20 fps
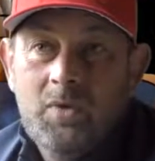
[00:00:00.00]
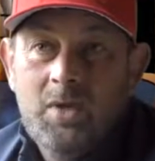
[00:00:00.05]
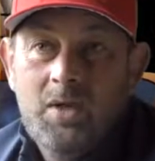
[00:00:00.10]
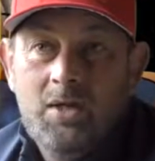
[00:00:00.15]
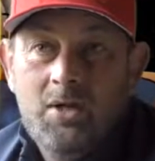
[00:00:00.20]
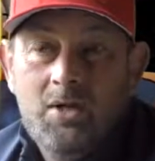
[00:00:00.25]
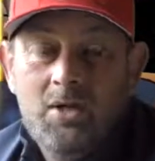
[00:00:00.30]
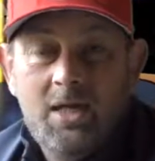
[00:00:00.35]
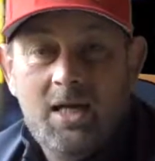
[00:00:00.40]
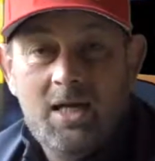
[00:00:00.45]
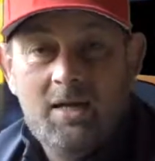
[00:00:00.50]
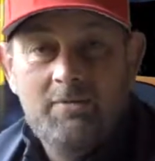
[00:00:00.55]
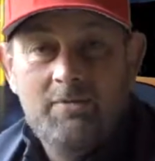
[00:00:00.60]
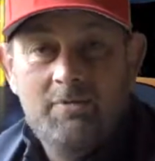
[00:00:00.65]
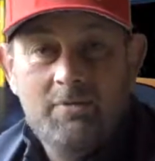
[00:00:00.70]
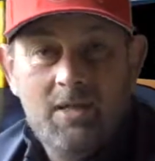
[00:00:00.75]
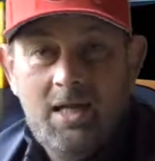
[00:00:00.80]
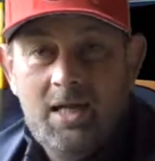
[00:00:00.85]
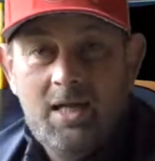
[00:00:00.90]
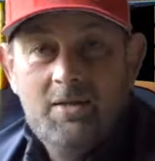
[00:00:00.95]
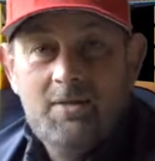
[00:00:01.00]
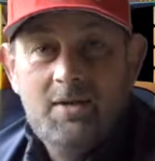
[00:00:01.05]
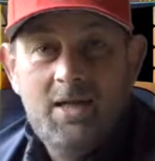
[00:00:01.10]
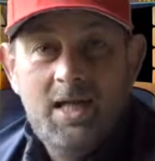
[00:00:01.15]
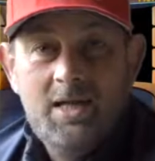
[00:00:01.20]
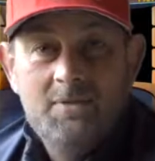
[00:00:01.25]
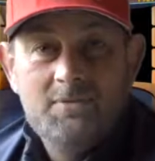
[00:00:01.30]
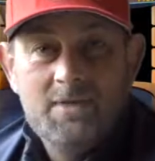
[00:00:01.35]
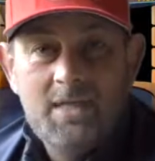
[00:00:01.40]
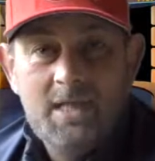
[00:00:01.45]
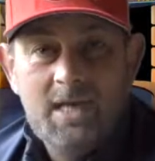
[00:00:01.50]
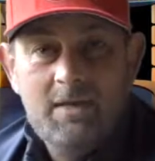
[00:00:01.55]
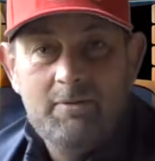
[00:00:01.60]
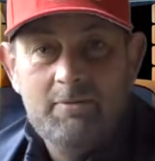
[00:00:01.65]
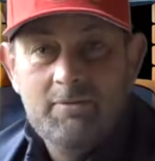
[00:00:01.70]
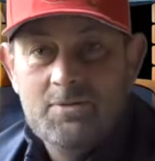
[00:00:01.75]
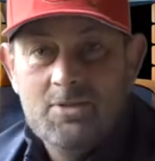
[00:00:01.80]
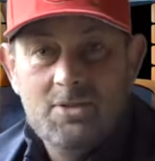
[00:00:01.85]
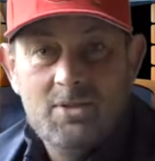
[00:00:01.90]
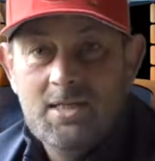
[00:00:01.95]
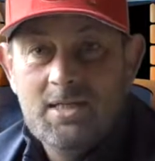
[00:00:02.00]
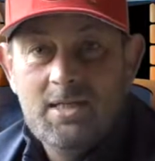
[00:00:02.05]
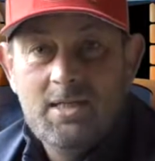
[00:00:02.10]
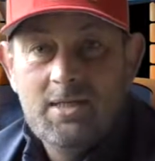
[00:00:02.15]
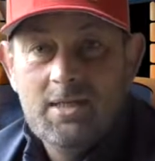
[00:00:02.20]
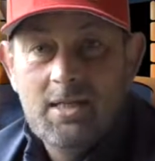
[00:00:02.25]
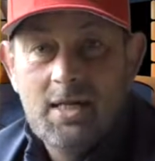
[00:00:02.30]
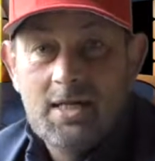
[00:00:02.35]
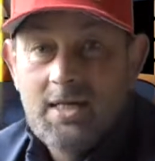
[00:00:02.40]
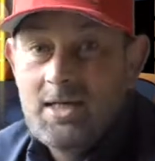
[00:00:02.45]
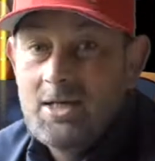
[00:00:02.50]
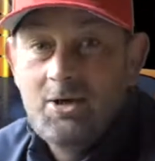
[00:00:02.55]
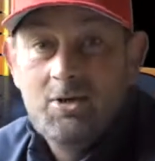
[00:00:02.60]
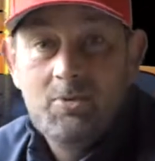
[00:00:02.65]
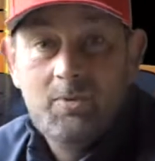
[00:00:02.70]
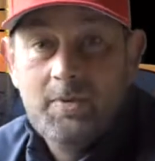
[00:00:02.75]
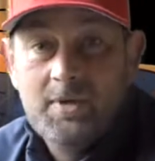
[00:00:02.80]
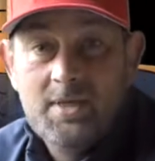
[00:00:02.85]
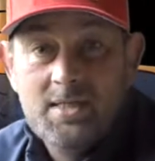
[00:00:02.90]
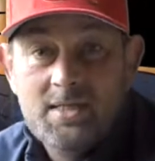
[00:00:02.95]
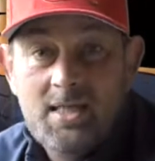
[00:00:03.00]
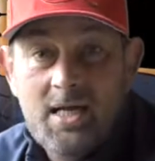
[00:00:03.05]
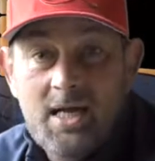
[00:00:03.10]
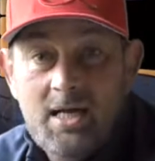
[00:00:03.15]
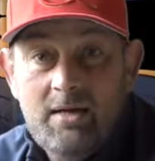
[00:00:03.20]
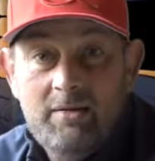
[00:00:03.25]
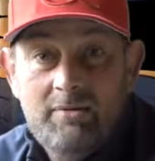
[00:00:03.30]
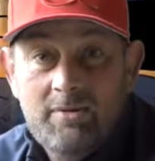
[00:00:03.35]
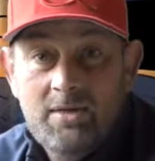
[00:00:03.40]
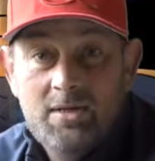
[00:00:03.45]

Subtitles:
you know, life's life. Just let him get on with his life.